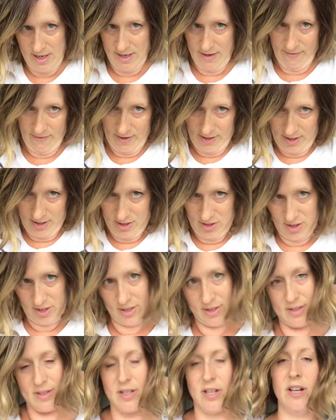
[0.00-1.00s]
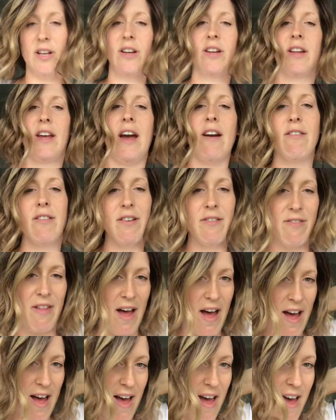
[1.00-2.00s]
If I could just get rid of
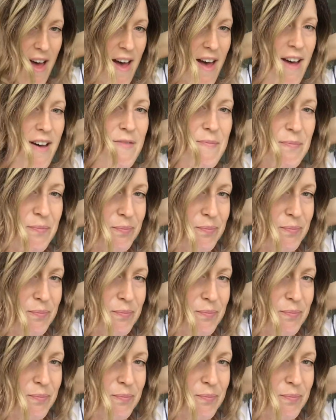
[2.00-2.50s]
that hair.